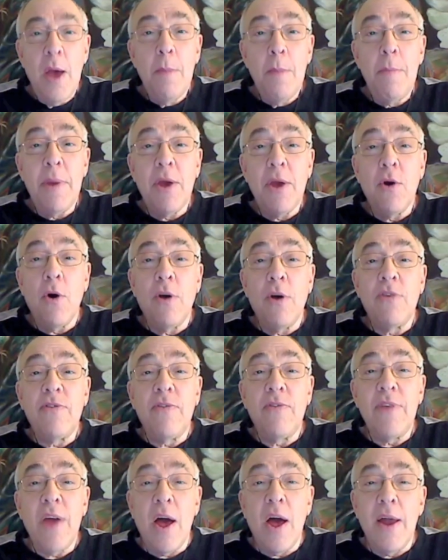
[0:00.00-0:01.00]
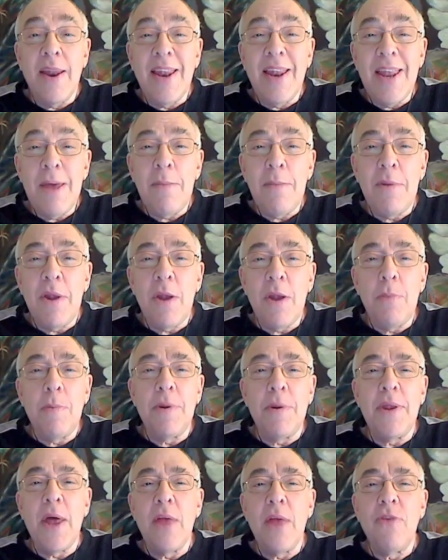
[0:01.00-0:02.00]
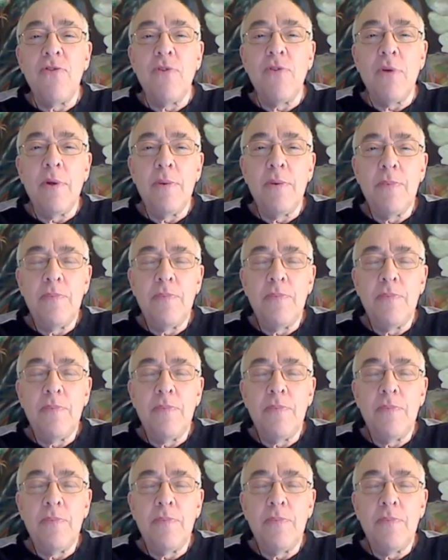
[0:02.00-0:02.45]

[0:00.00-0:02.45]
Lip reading: because of the unlimited potential